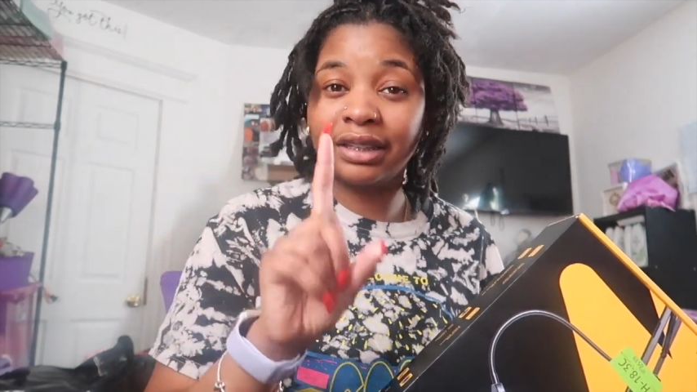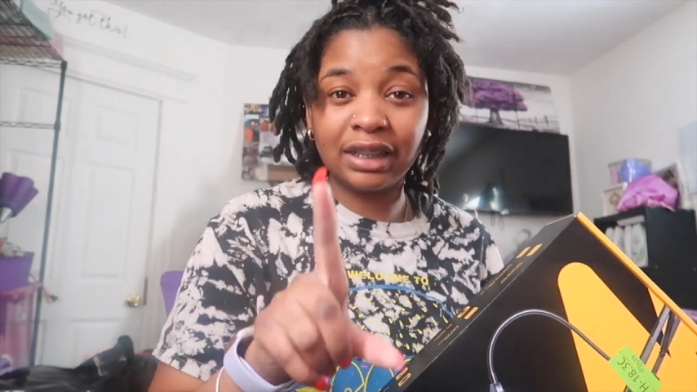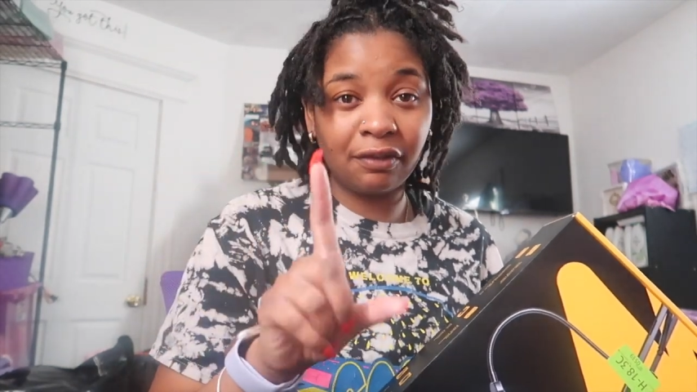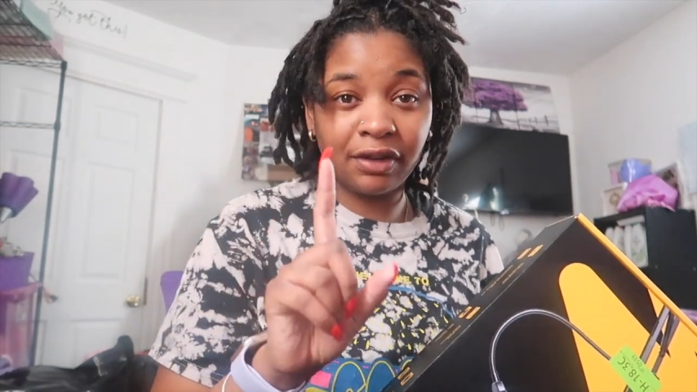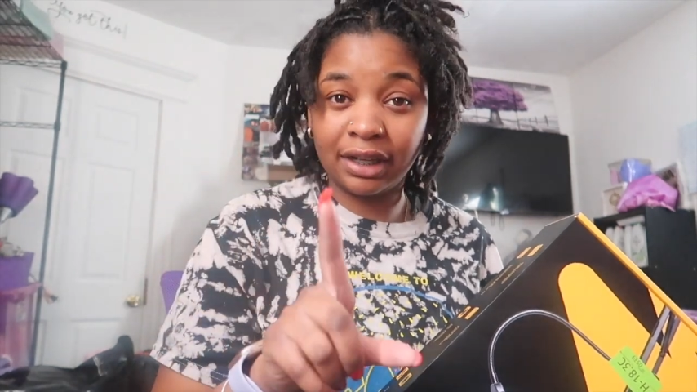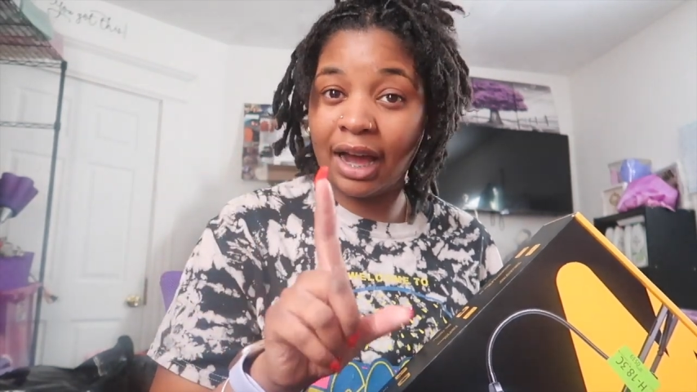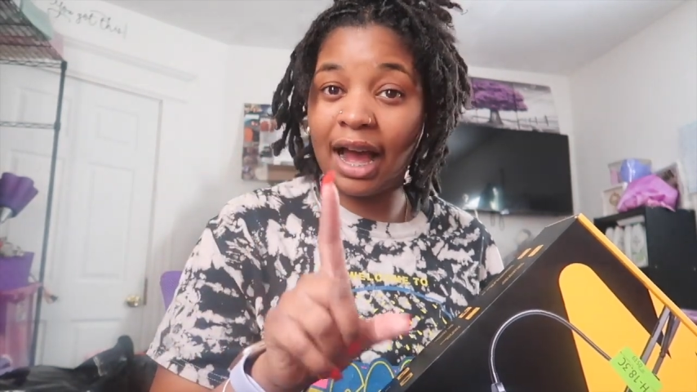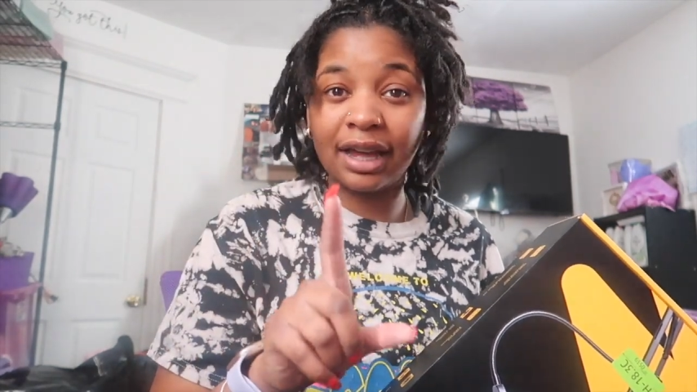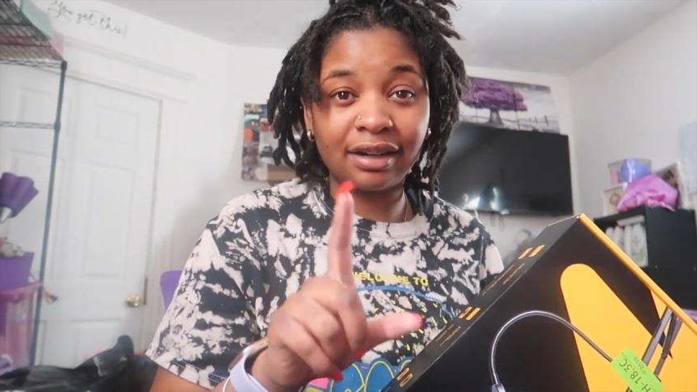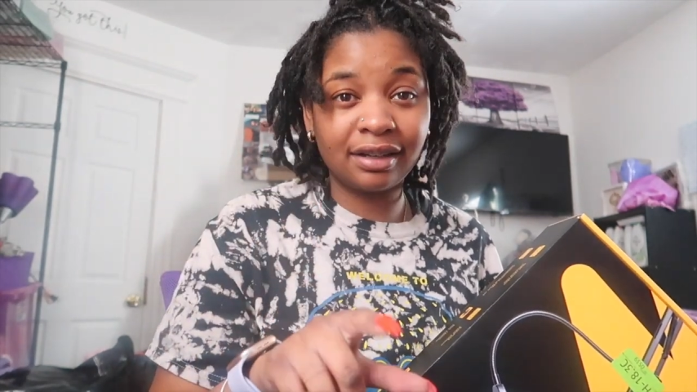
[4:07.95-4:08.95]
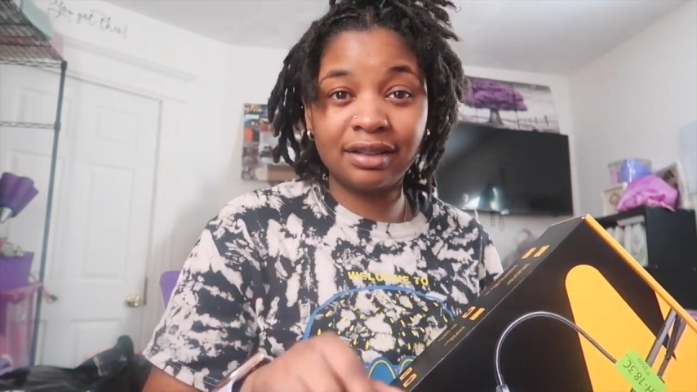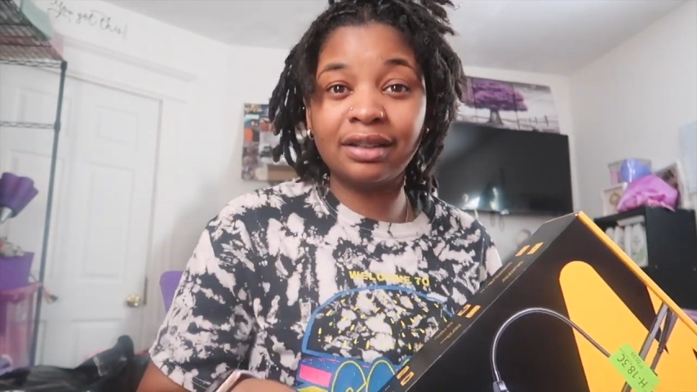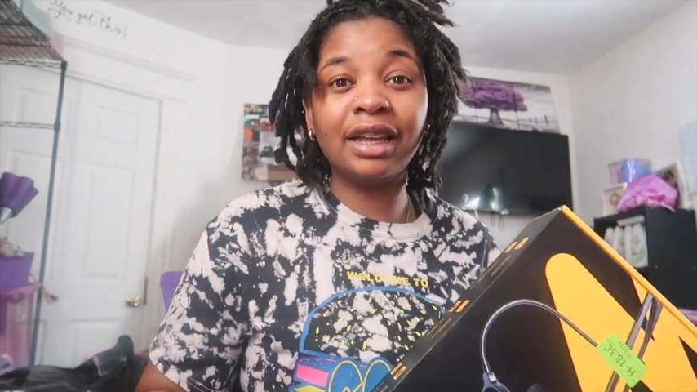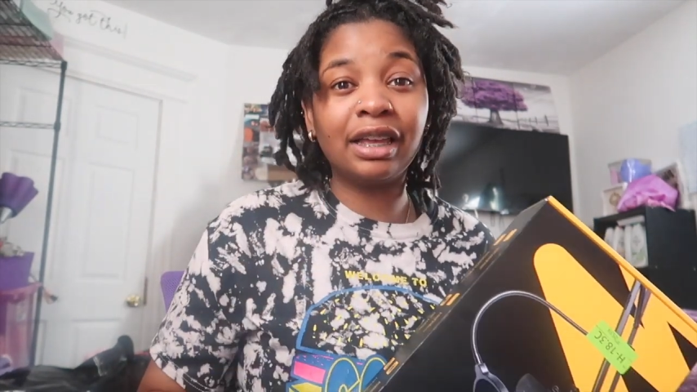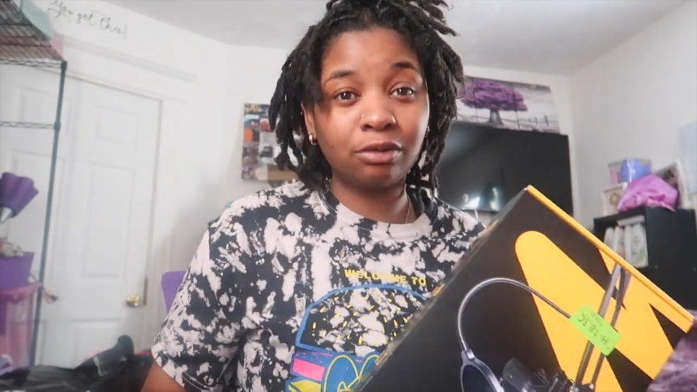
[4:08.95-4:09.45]
Leave it to God.
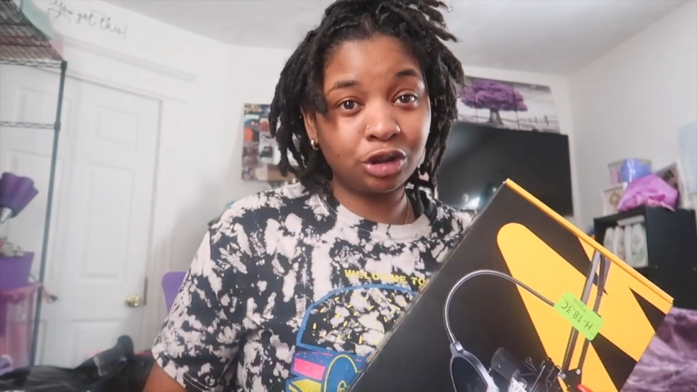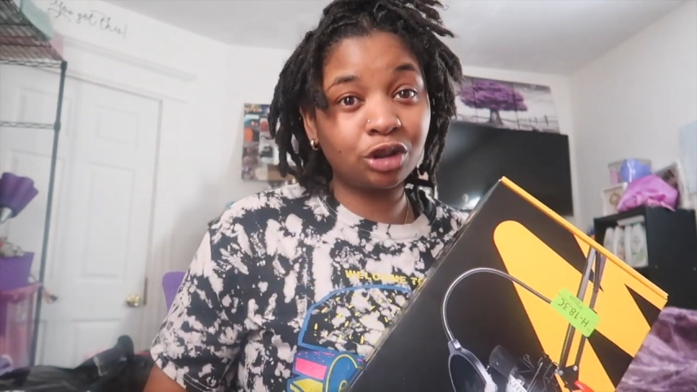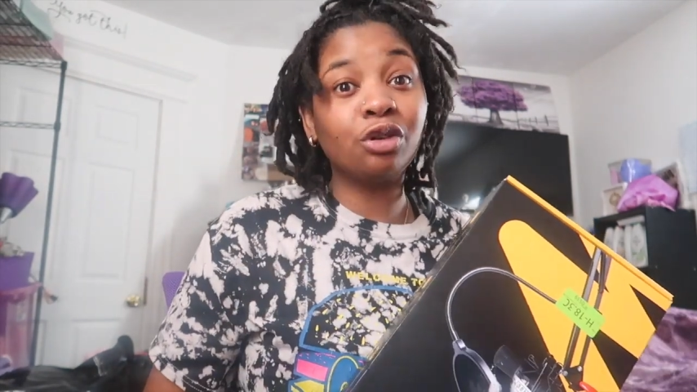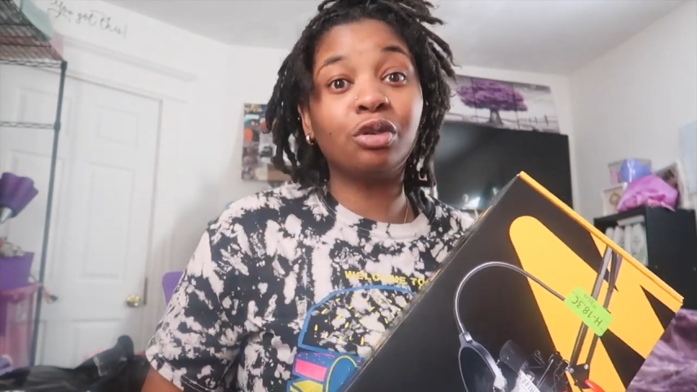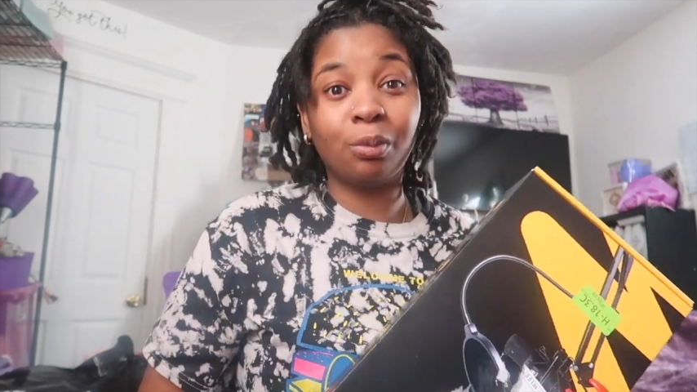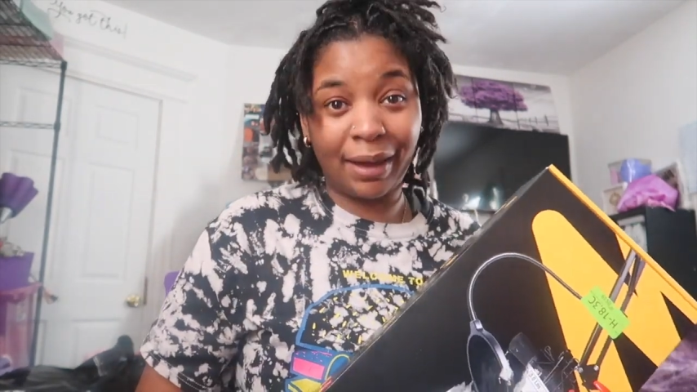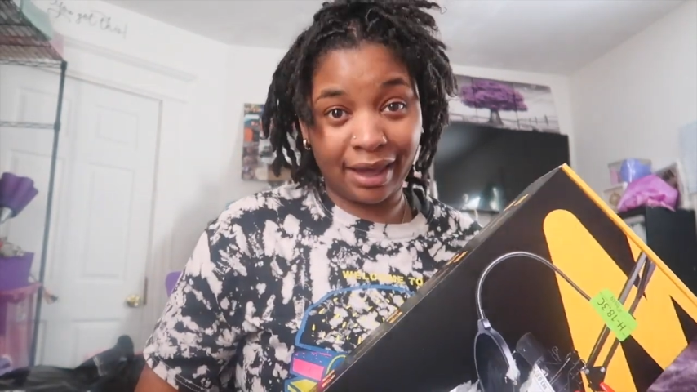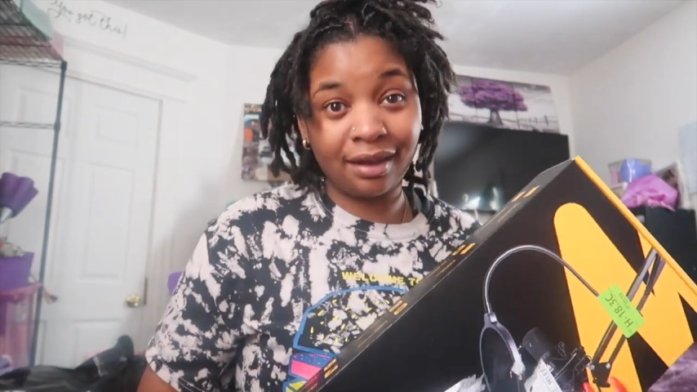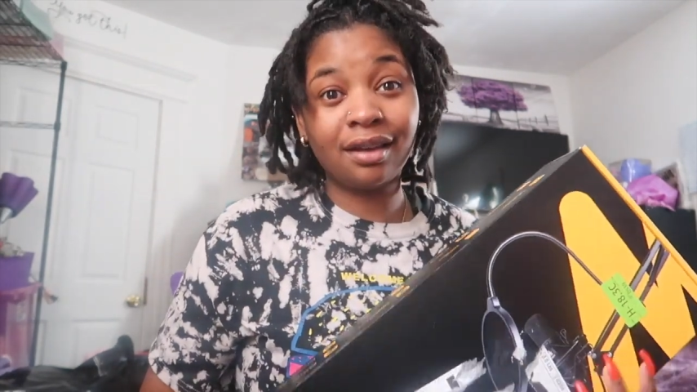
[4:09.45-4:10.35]
And he will show you the way.